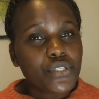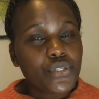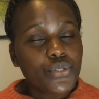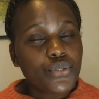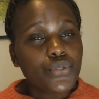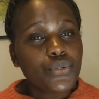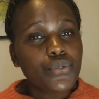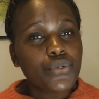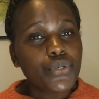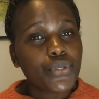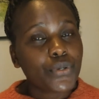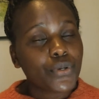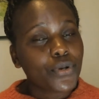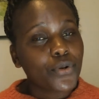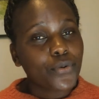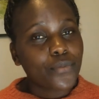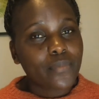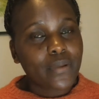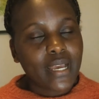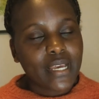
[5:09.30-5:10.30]
to your
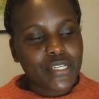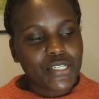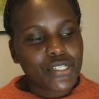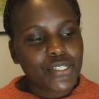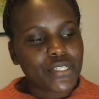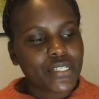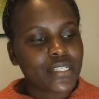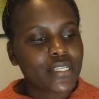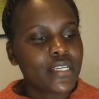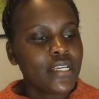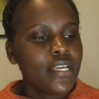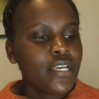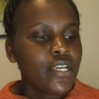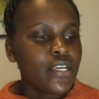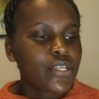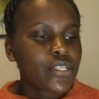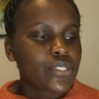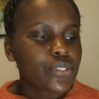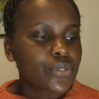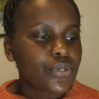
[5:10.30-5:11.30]
home country.
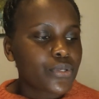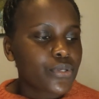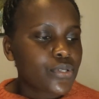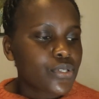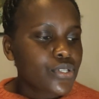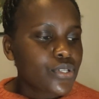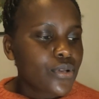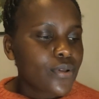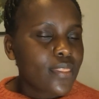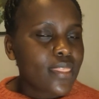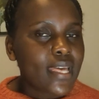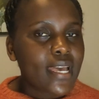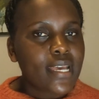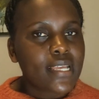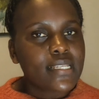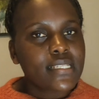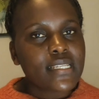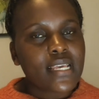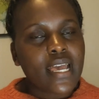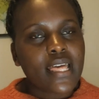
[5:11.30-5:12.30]
So you show
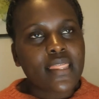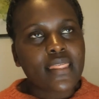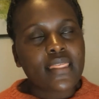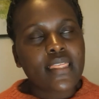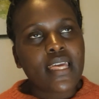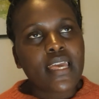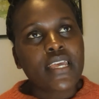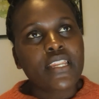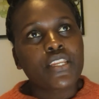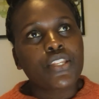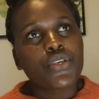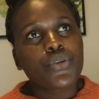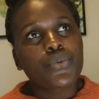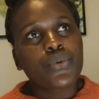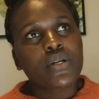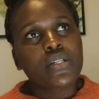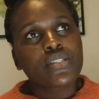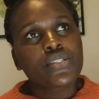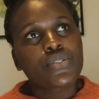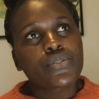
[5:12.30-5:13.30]
that, and then
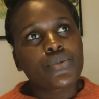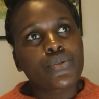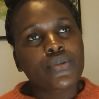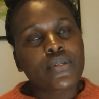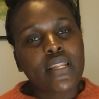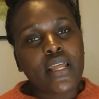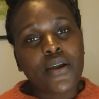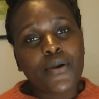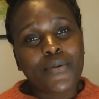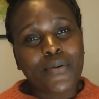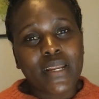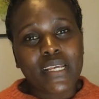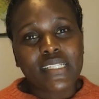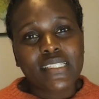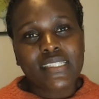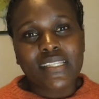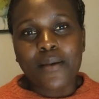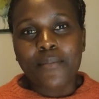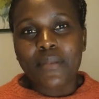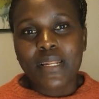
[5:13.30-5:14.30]
you also now
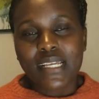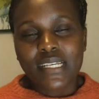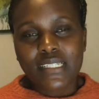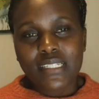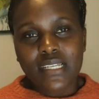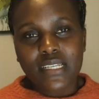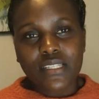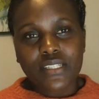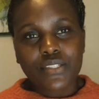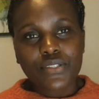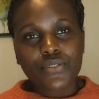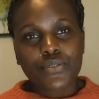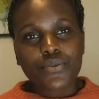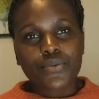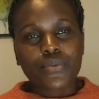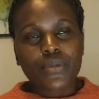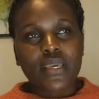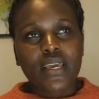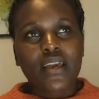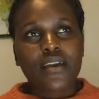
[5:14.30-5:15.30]
write some letters. So
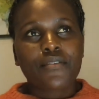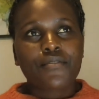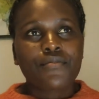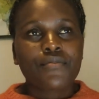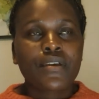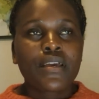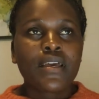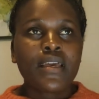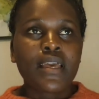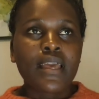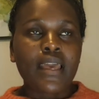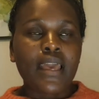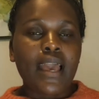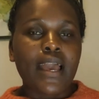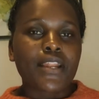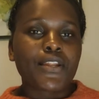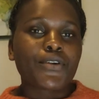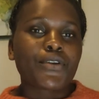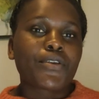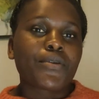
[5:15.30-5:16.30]
we have
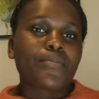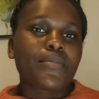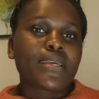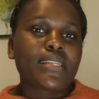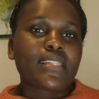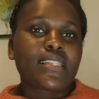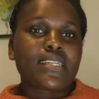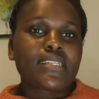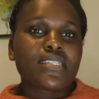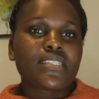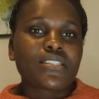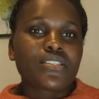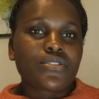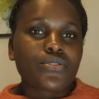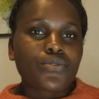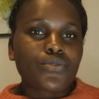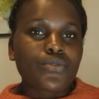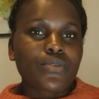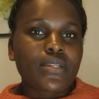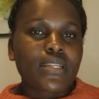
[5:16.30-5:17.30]
a document that
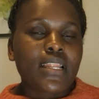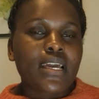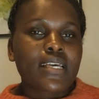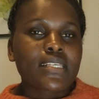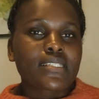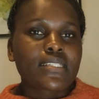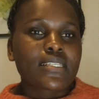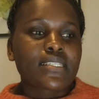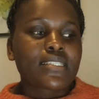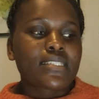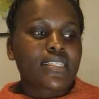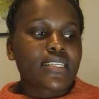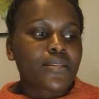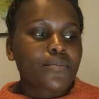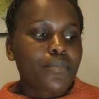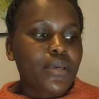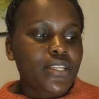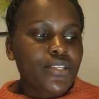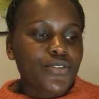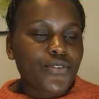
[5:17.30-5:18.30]
is known as the
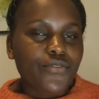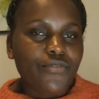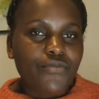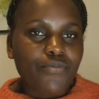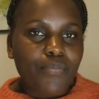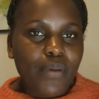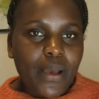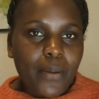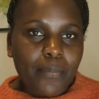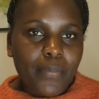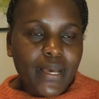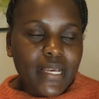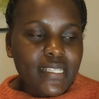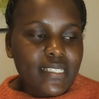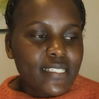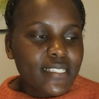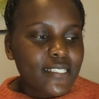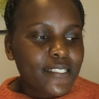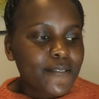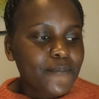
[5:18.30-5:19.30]
statement of
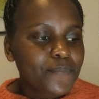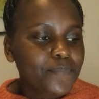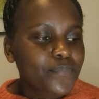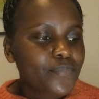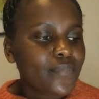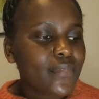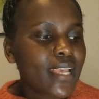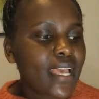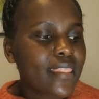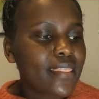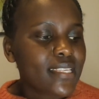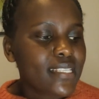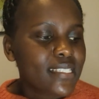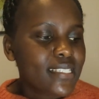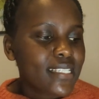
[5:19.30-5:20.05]
purpose, and the